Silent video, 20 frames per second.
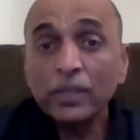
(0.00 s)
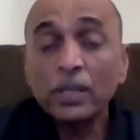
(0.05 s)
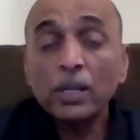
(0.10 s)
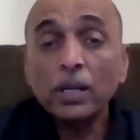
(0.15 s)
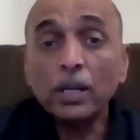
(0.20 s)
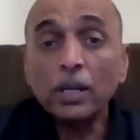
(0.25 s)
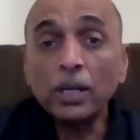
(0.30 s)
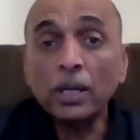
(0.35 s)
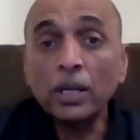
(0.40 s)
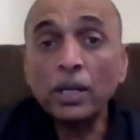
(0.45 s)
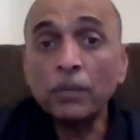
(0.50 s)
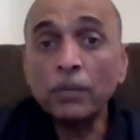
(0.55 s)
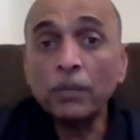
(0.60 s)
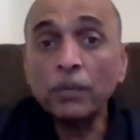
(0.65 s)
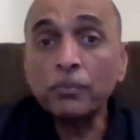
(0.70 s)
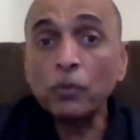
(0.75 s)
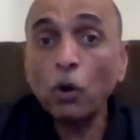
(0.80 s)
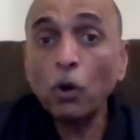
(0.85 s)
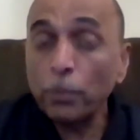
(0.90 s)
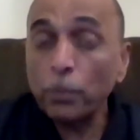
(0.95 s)

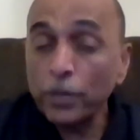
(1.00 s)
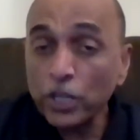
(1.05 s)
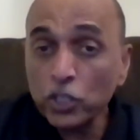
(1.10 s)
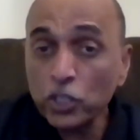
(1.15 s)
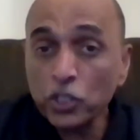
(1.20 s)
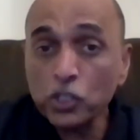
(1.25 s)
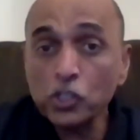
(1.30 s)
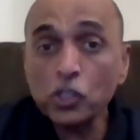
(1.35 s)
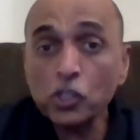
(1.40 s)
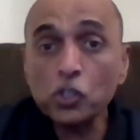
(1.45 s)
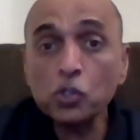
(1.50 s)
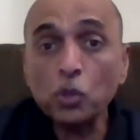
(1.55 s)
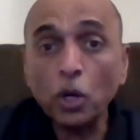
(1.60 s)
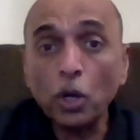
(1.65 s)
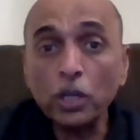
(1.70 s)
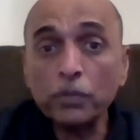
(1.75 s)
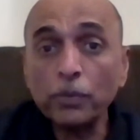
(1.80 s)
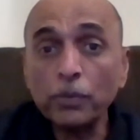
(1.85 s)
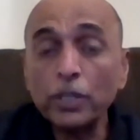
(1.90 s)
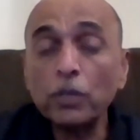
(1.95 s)
Operations is
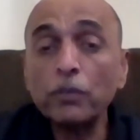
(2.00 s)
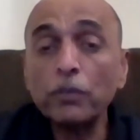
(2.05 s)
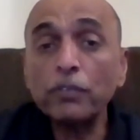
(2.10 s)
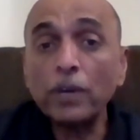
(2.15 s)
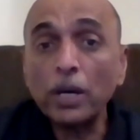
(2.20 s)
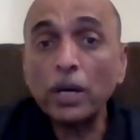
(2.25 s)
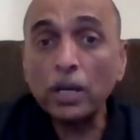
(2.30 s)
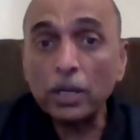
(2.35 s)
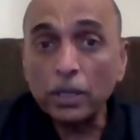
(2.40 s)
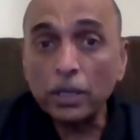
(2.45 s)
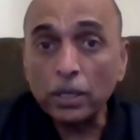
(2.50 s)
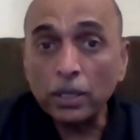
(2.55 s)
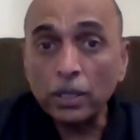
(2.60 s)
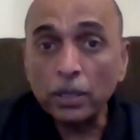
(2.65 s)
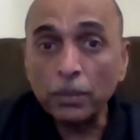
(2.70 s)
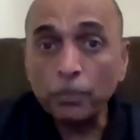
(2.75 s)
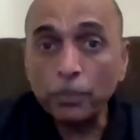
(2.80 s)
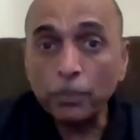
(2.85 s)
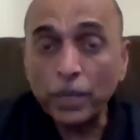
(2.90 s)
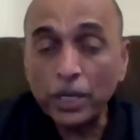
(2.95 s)
not one of our
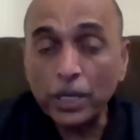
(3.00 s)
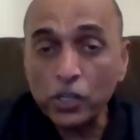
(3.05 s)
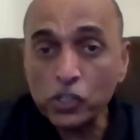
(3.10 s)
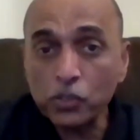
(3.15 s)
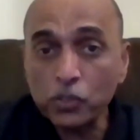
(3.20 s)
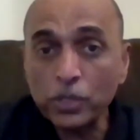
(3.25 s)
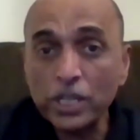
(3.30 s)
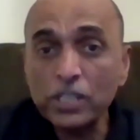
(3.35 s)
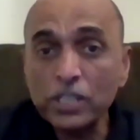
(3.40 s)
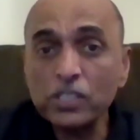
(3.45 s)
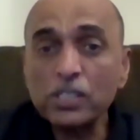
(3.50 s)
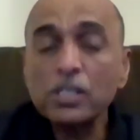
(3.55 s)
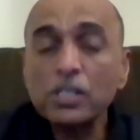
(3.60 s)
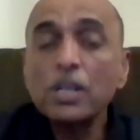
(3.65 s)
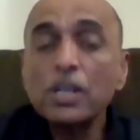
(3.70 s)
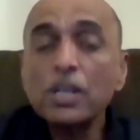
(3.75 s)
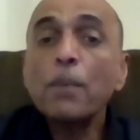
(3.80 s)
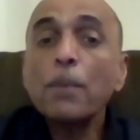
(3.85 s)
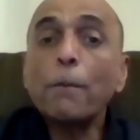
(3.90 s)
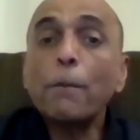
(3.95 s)
bigger strengths,
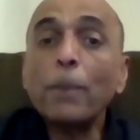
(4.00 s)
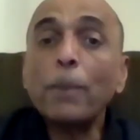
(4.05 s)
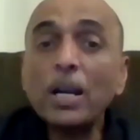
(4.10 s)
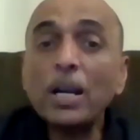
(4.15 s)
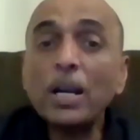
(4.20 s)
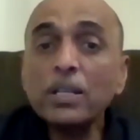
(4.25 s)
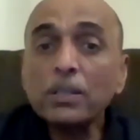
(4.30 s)
but